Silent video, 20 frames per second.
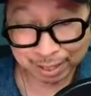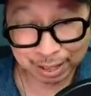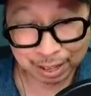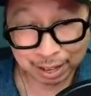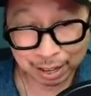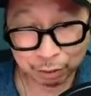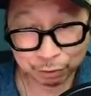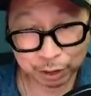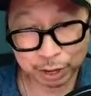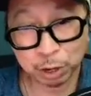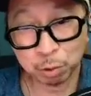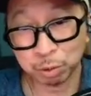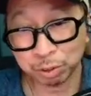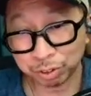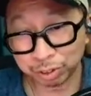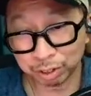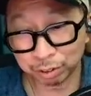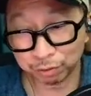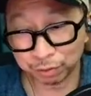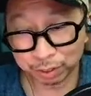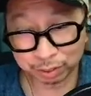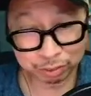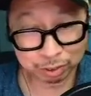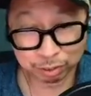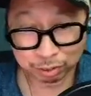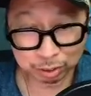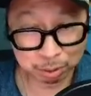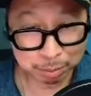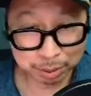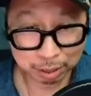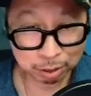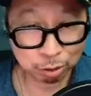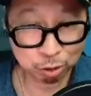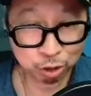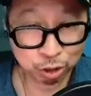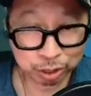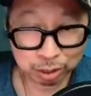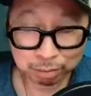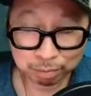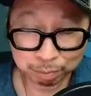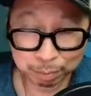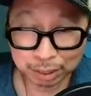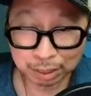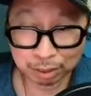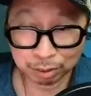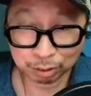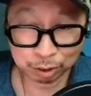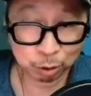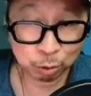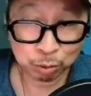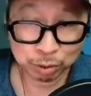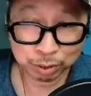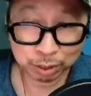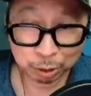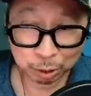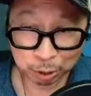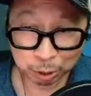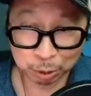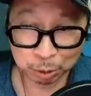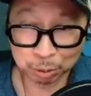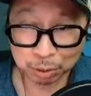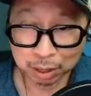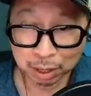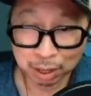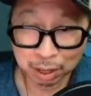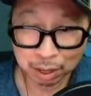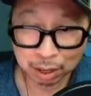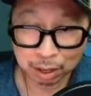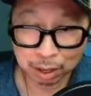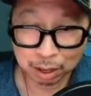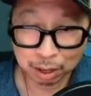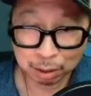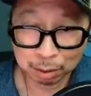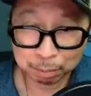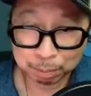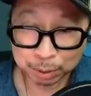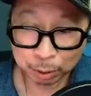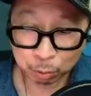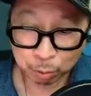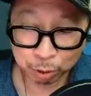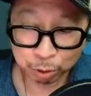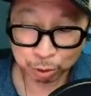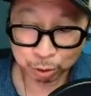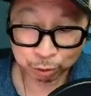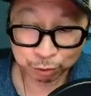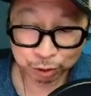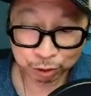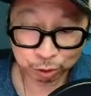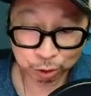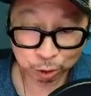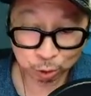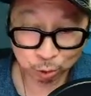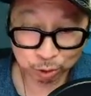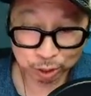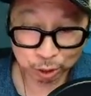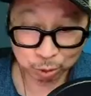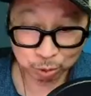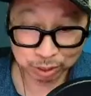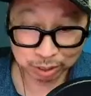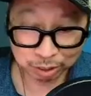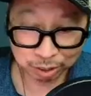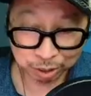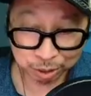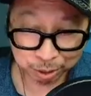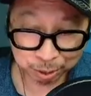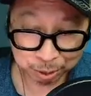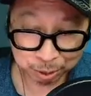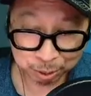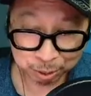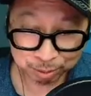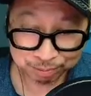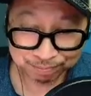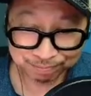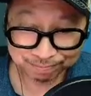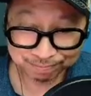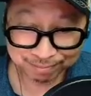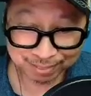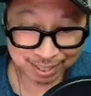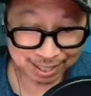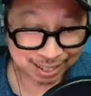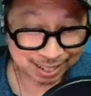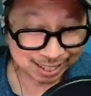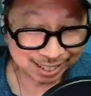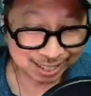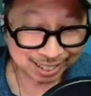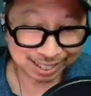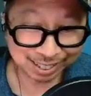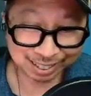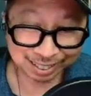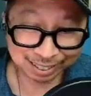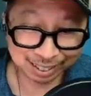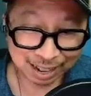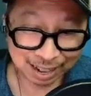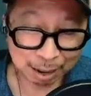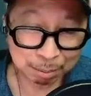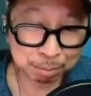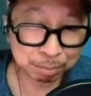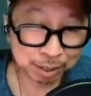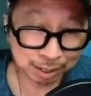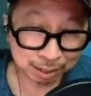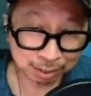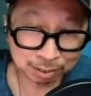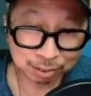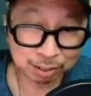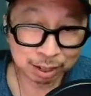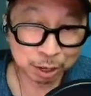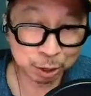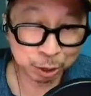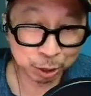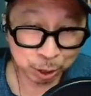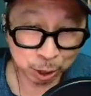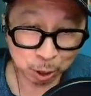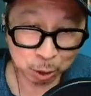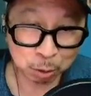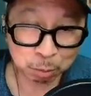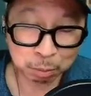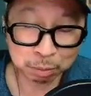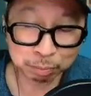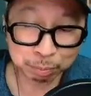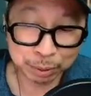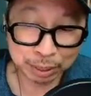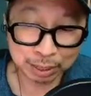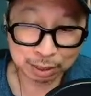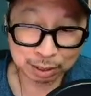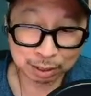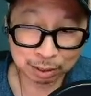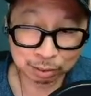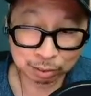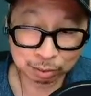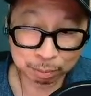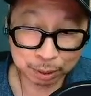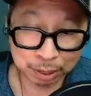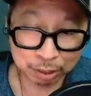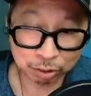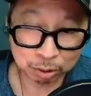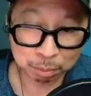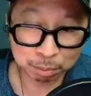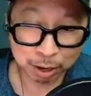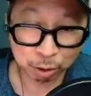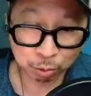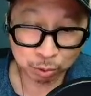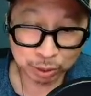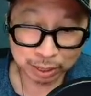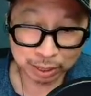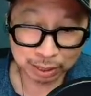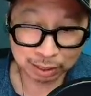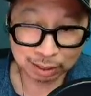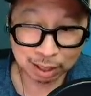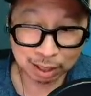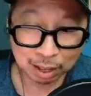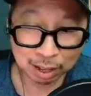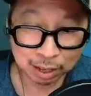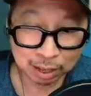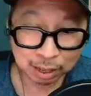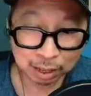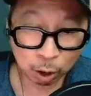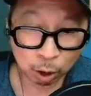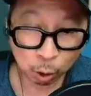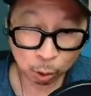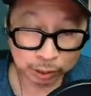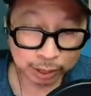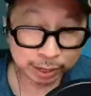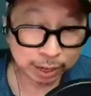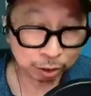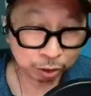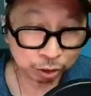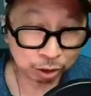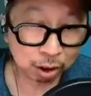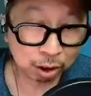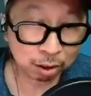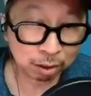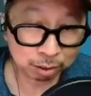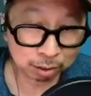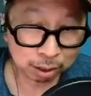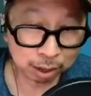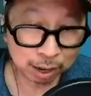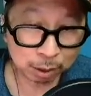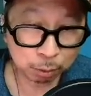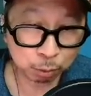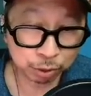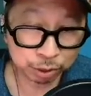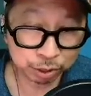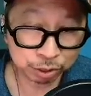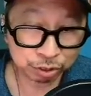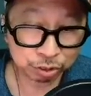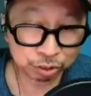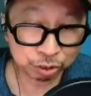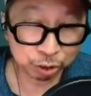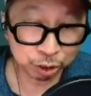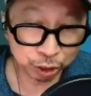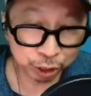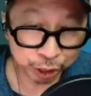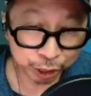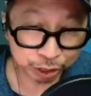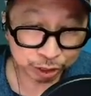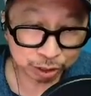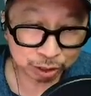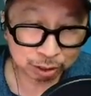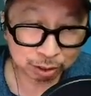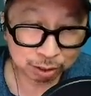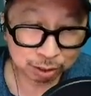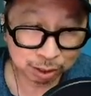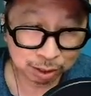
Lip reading: if anyone's going to fix it, it's going to be LG because that's what they do. But whether they'll fix it in 2022, I'm going to say no, because based on my reading, OLED has a hard time with this near